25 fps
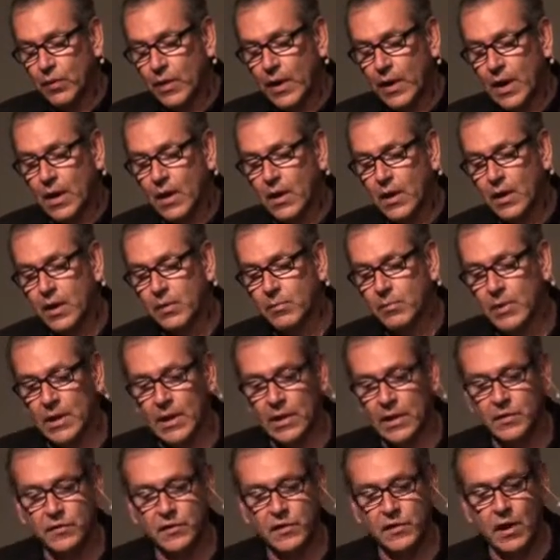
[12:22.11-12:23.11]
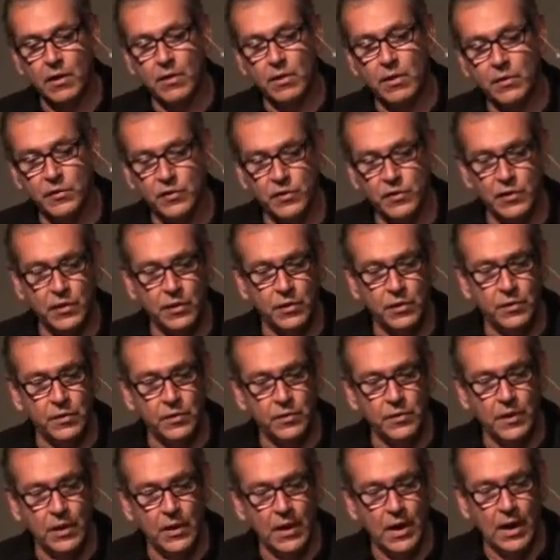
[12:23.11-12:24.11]
the argument, and so
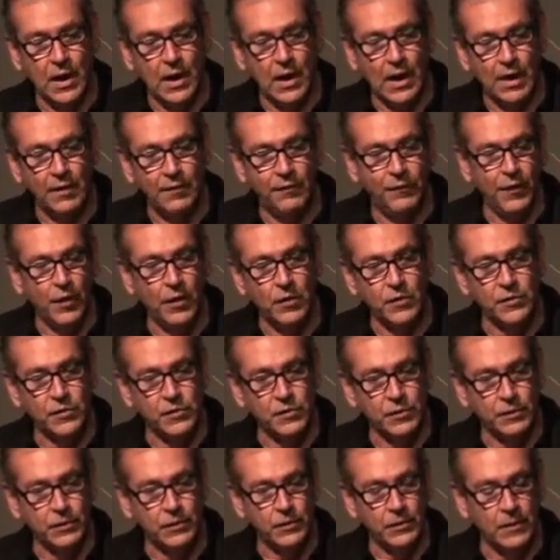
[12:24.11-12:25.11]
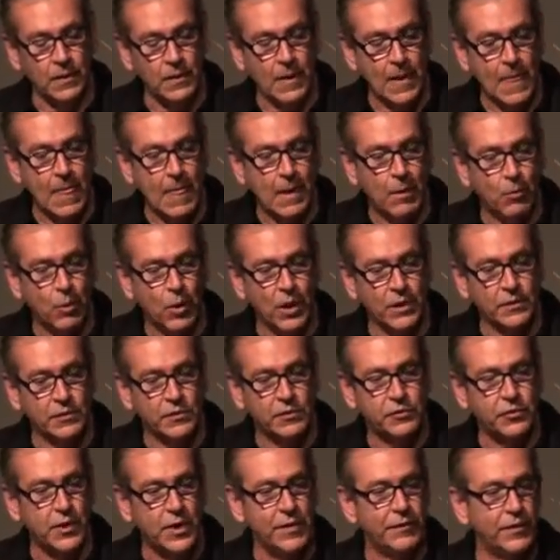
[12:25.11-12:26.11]
ensued a Vauxhall once
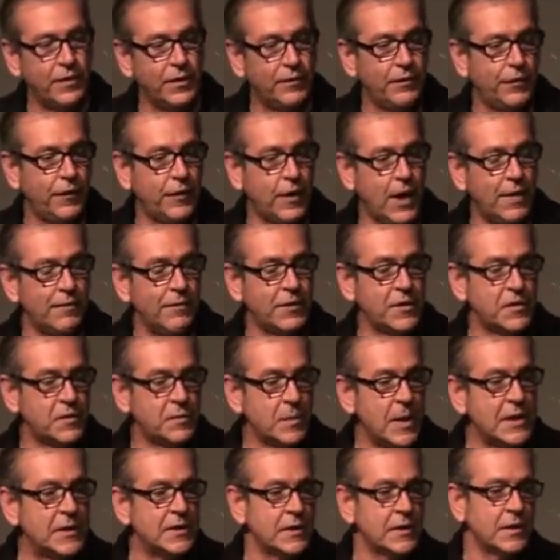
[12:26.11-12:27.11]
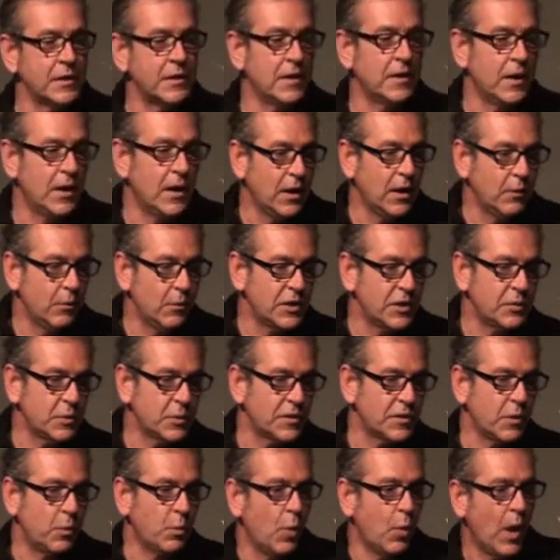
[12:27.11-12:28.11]
driven, forever smitten, which
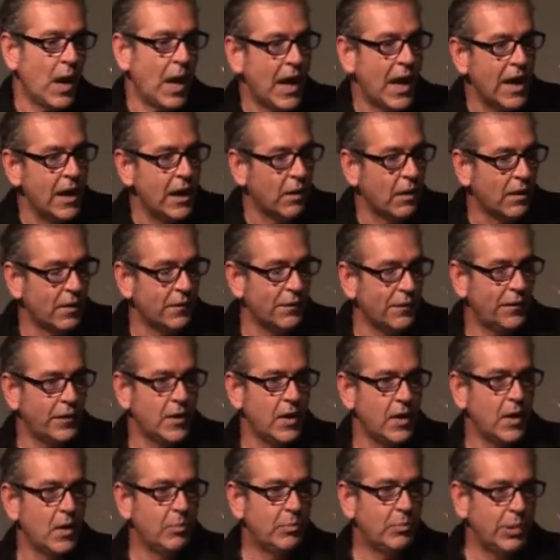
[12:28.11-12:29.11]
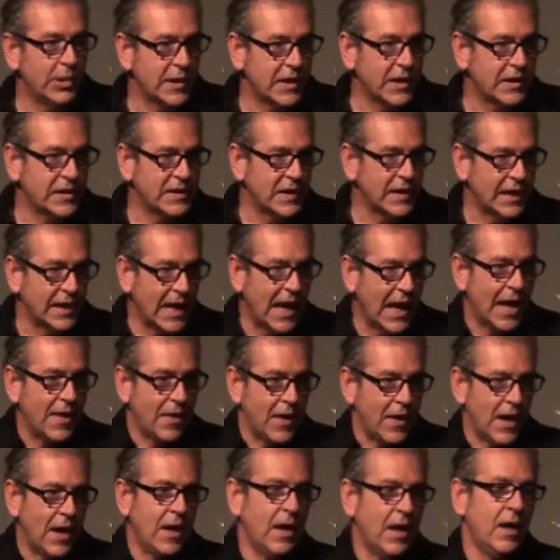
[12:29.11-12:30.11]
was a way of putting
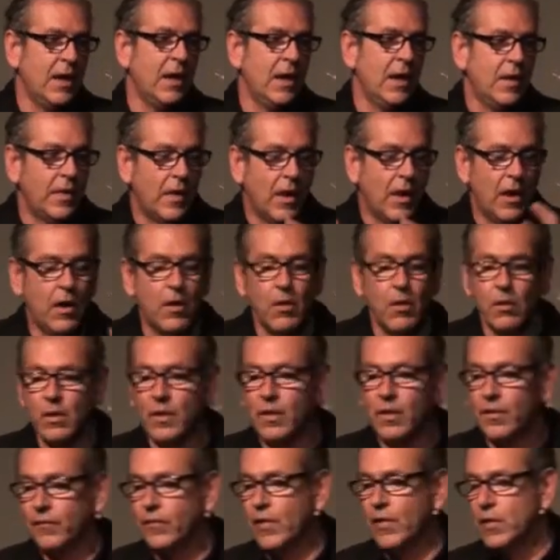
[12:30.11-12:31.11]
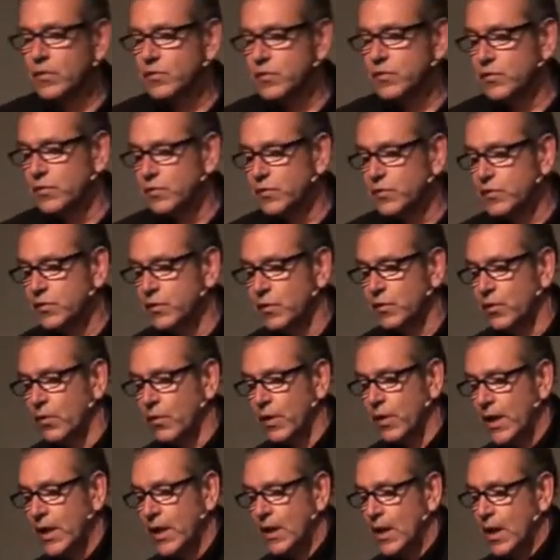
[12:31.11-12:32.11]
together the whole of the Vauxhall
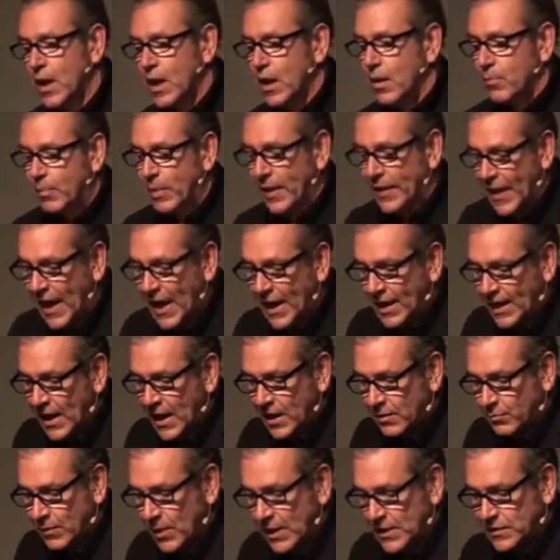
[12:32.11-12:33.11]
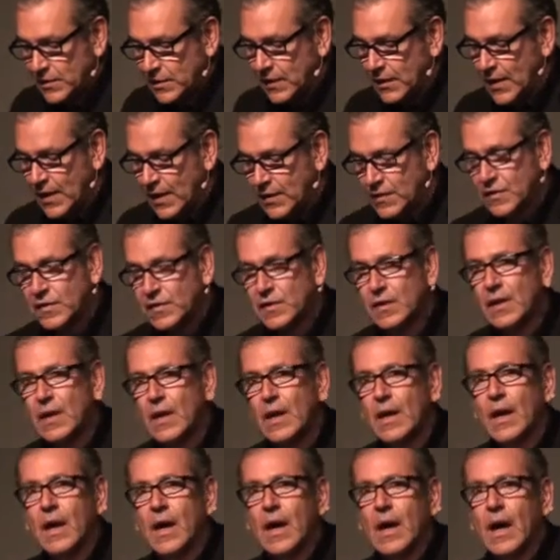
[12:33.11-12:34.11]
story. But that led me to this
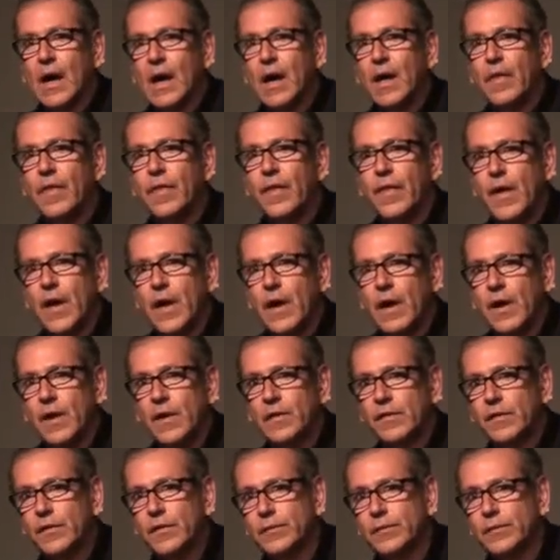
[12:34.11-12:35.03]
third,